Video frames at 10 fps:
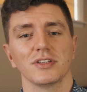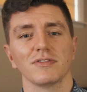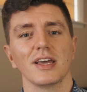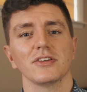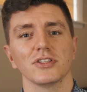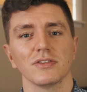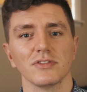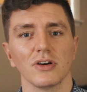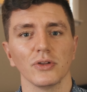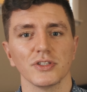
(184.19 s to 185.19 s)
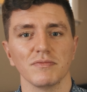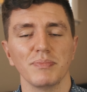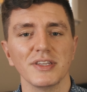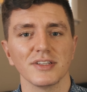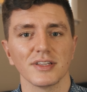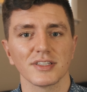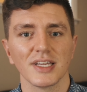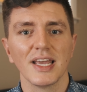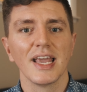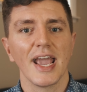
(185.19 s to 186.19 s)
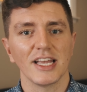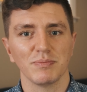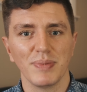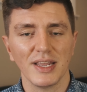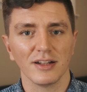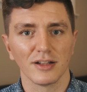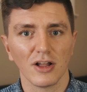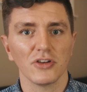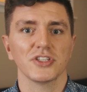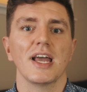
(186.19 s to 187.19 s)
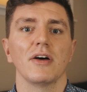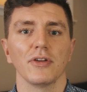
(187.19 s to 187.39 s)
of thousands of dollars of business has been lost out